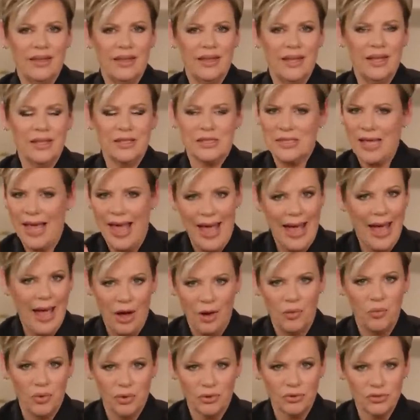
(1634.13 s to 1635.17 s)
It's
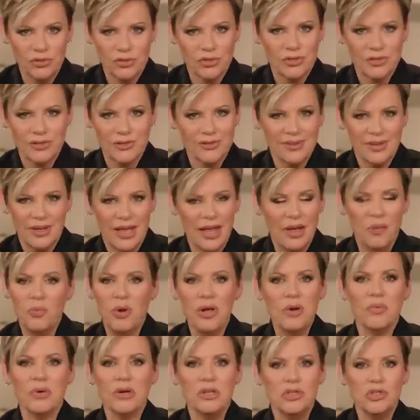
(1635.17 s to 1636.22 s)
ours and
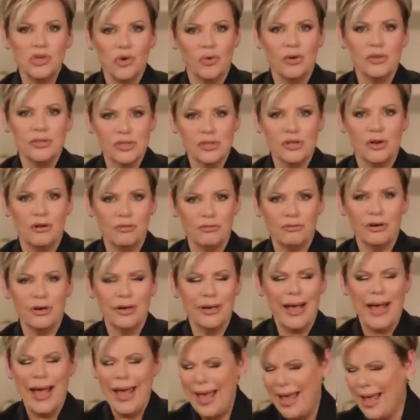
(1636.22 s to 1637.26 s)
we rejoice over it.
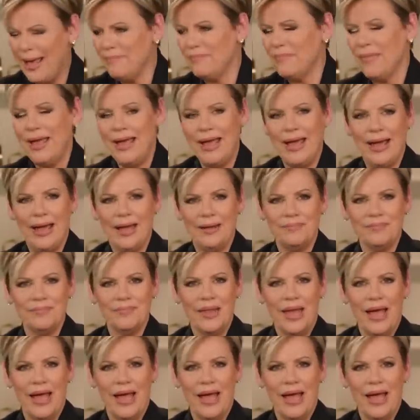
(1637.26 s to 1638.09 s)
Amen.